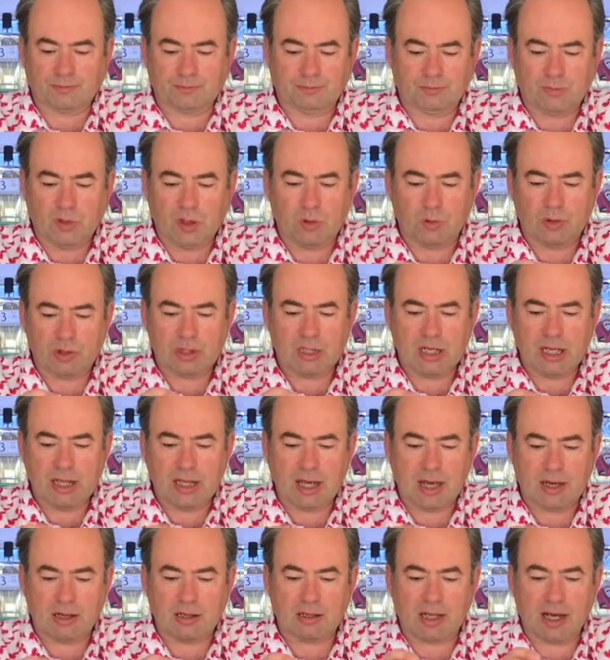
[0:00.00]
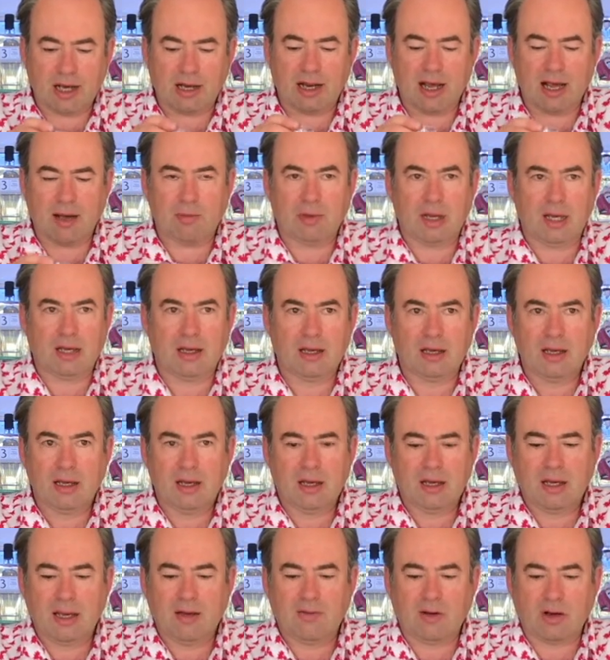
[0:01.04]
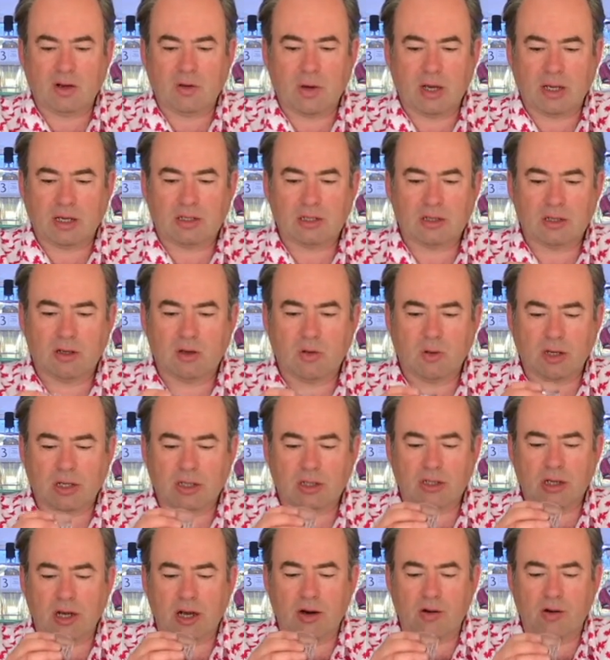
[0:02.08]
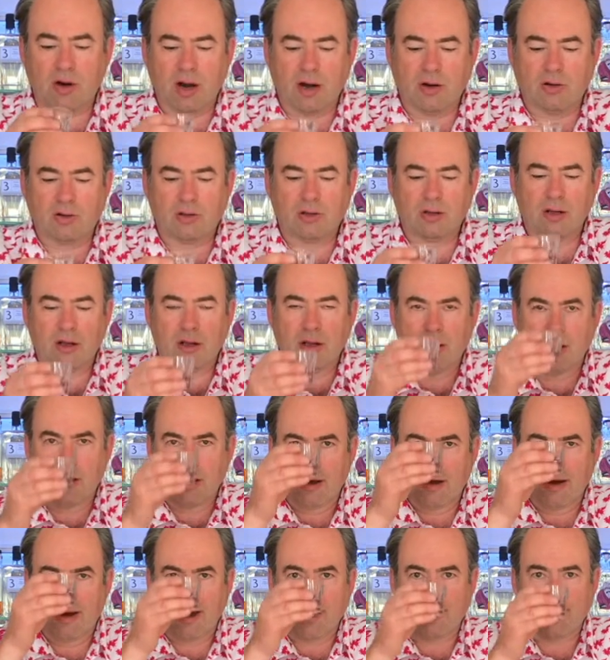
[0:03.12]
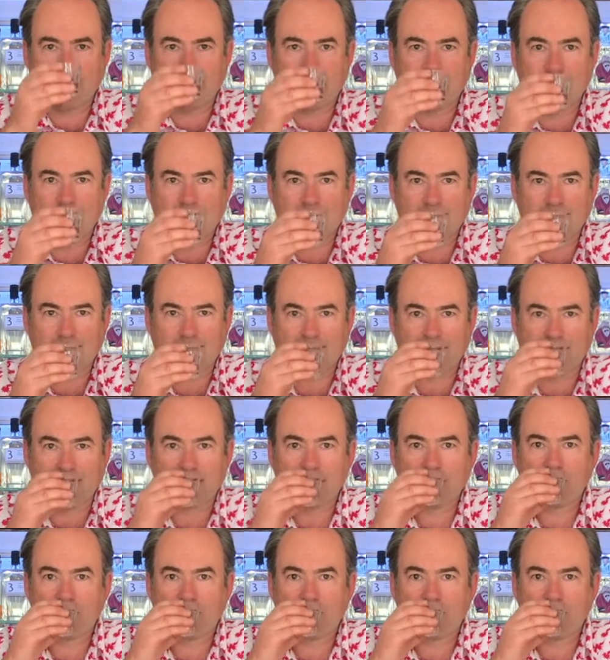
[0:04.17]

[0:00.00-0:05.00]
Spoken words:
You'll see that happening. Give it a quick stir around, and then taste it again.